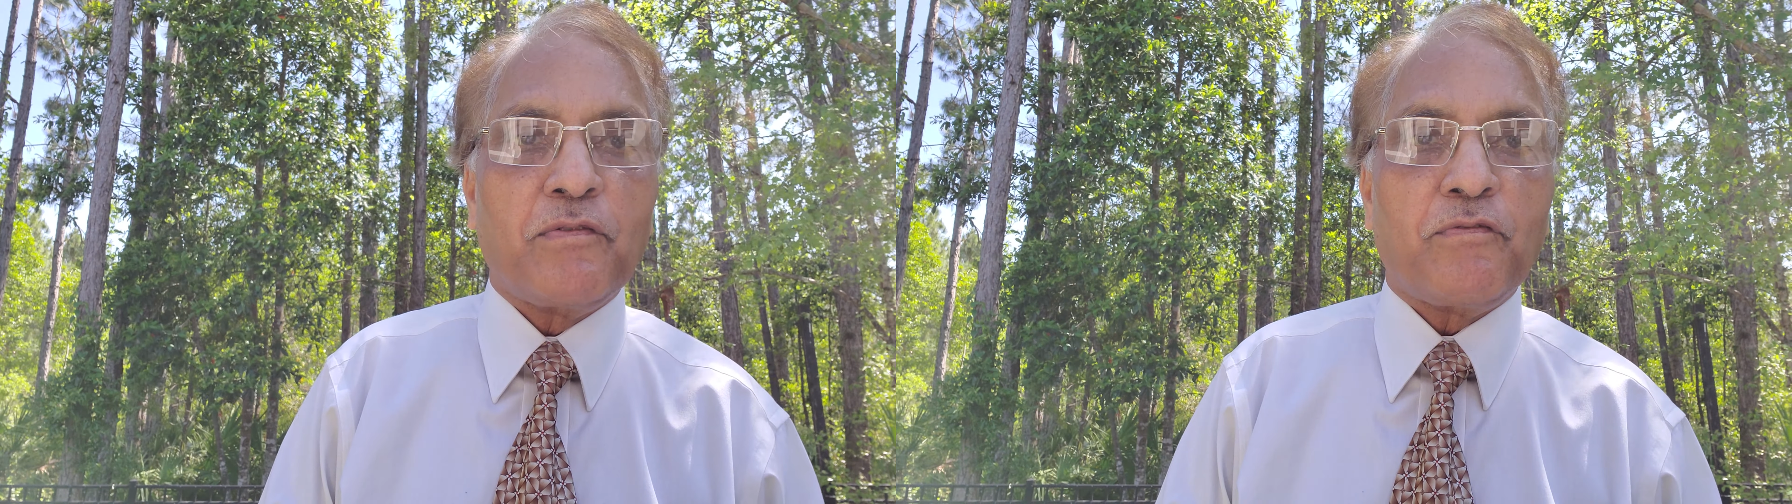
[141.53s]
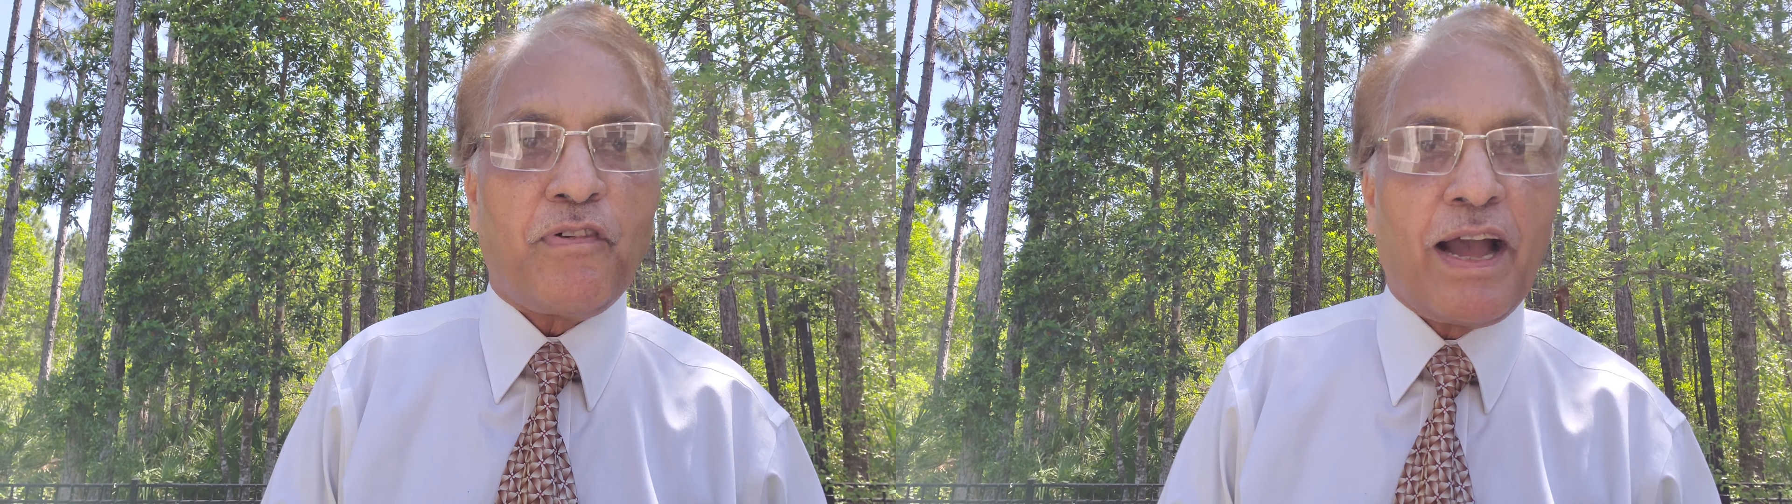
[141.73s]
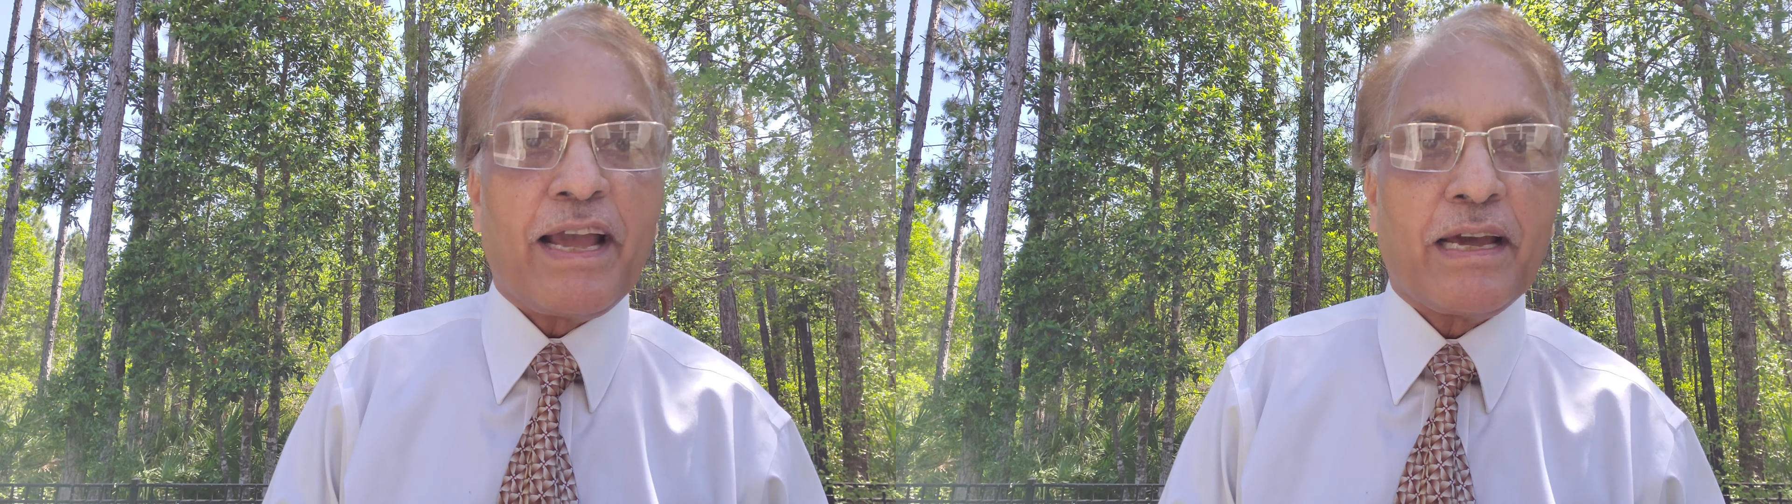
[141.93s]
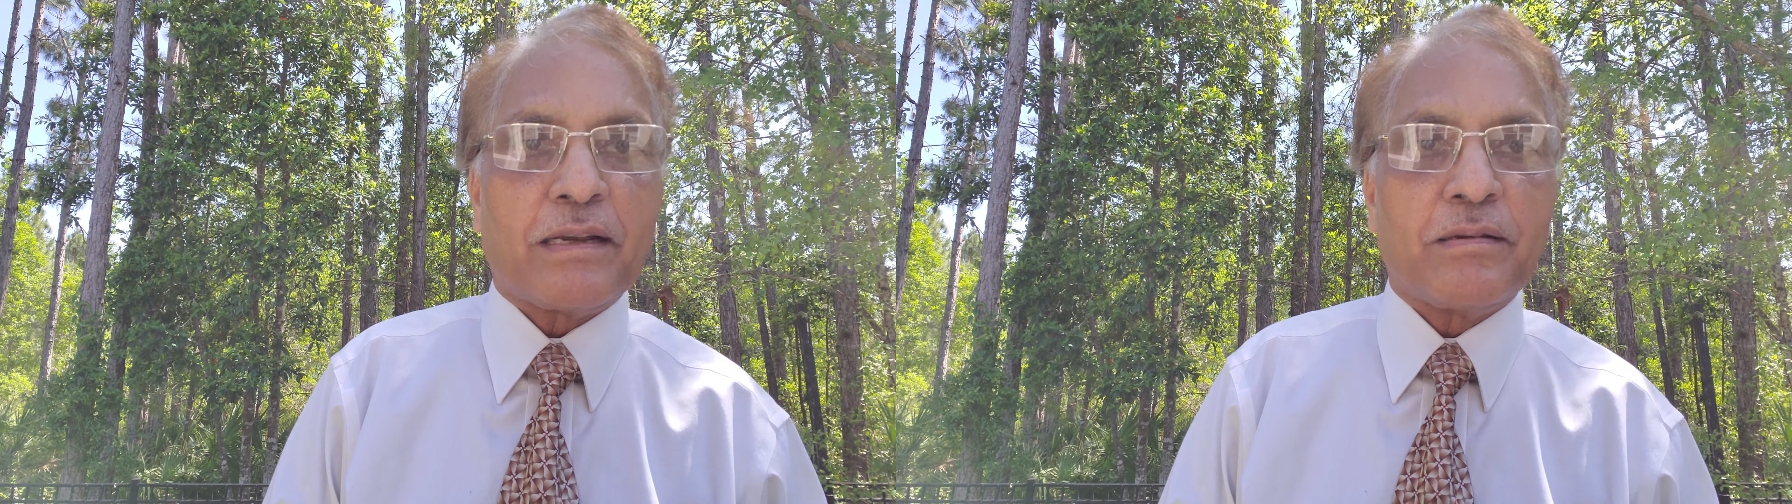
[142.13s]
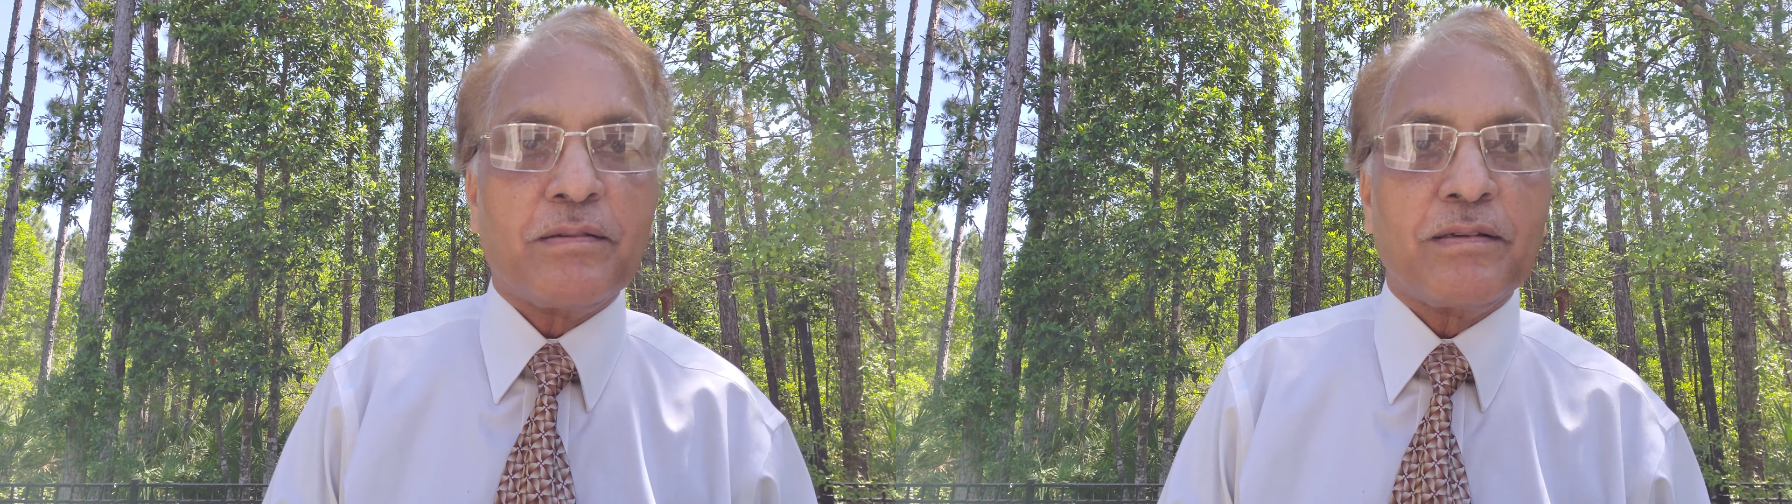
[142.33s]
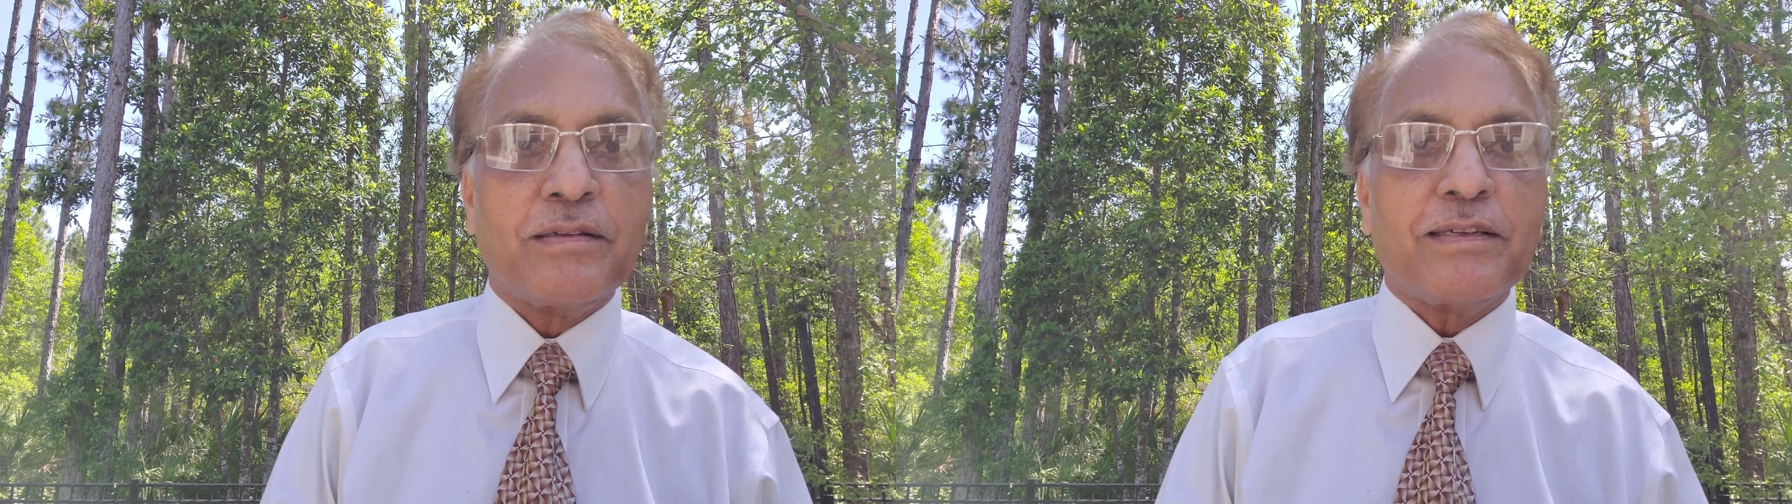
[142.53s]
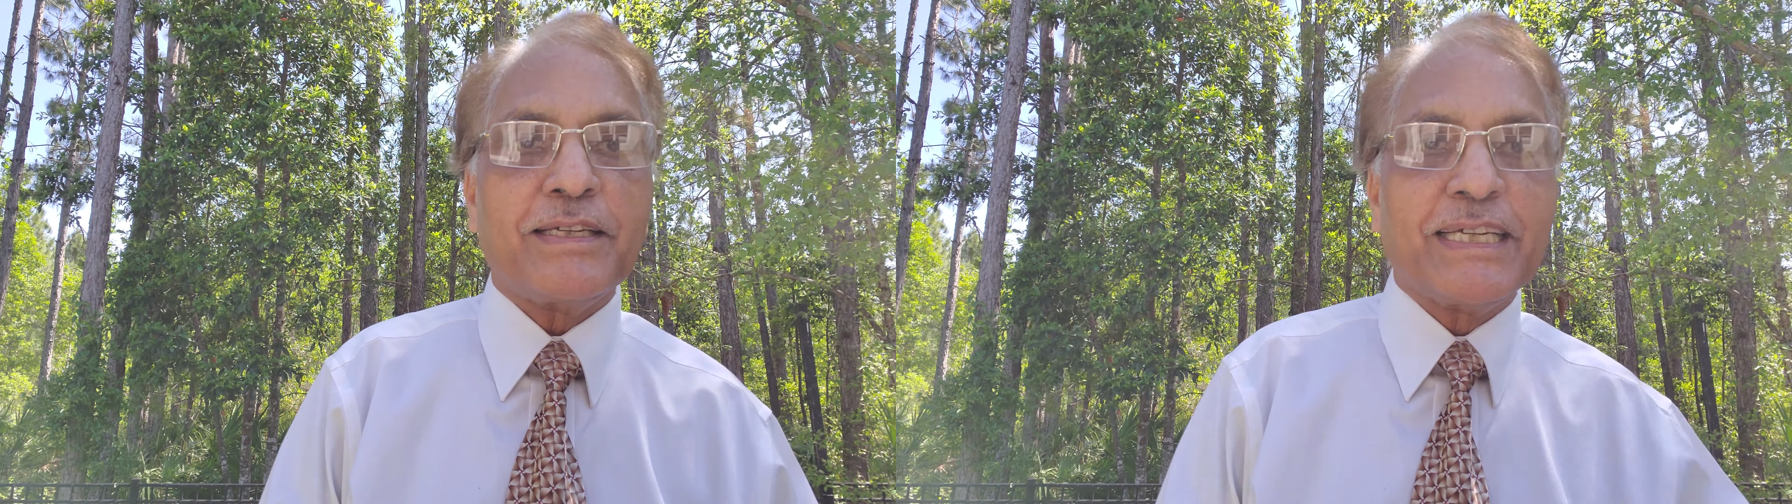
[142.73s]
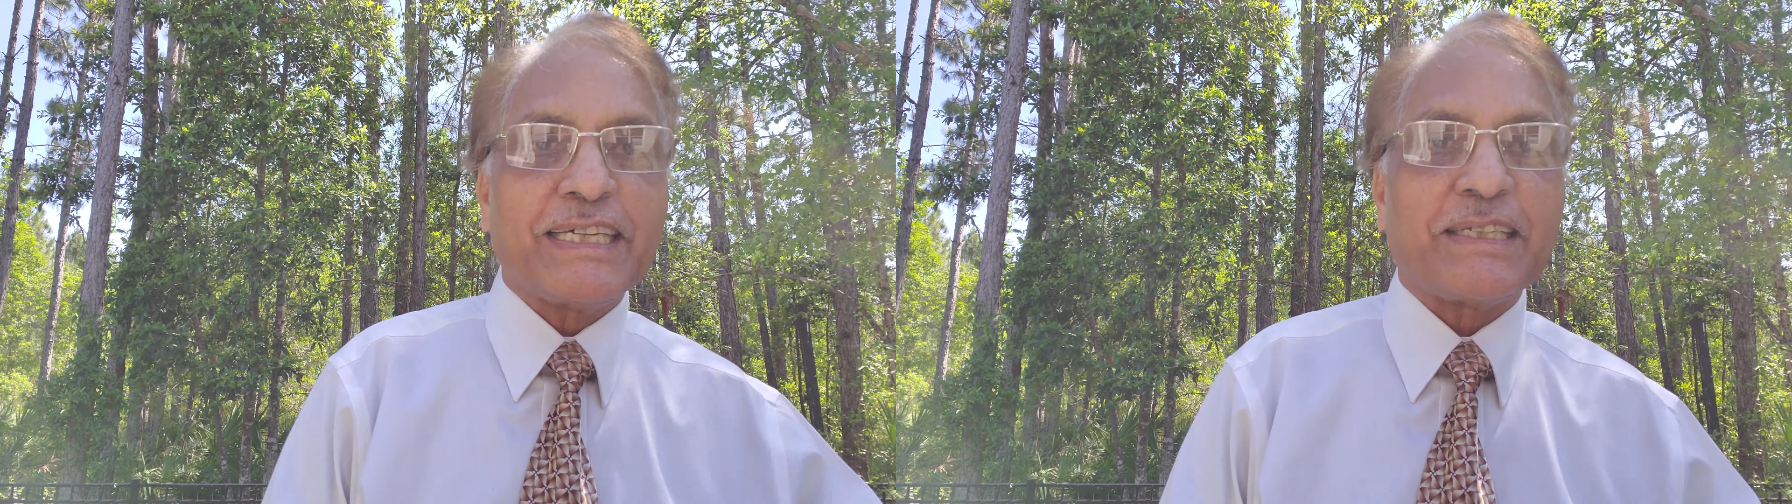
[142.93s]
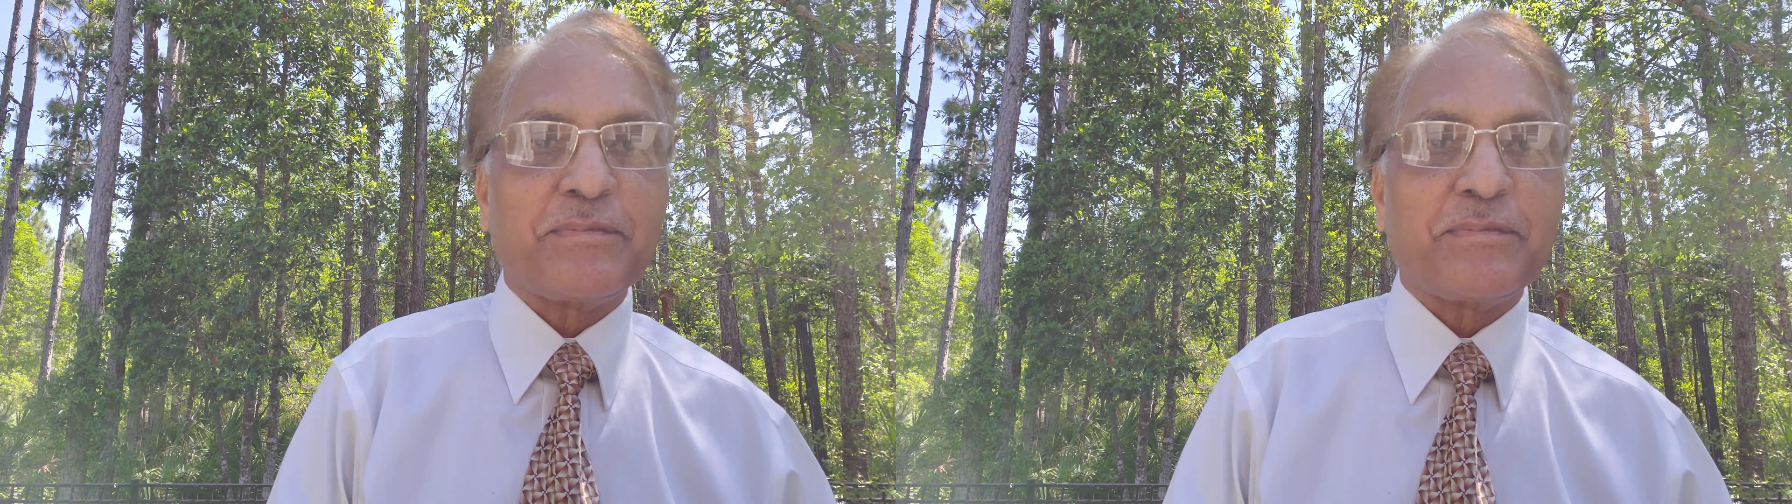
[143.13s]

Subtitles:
fire, air.